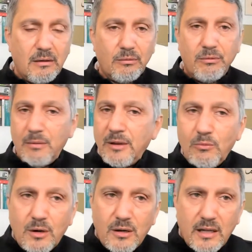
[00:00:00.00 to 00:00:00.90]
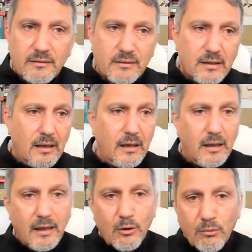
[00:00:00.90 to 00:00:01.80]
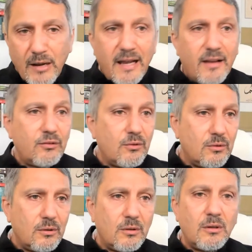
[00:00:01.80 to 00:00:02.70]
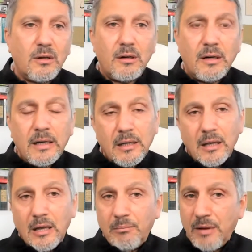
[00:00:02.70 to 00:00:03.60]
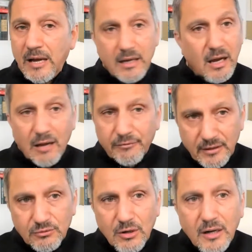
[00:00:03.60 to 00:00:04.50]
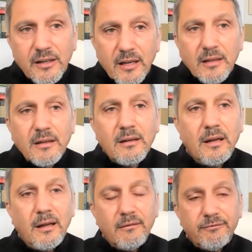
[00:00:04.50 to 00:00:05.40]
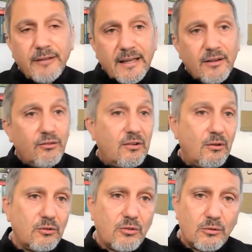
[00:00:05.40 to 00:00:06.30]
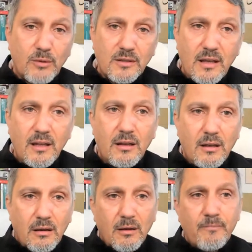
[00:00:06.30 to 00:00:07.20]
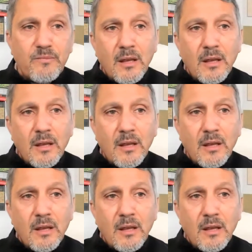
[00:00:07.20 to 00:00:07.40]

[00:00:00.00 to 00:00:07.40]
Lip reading: women were not harassed or by often drunken fans. Also, it was a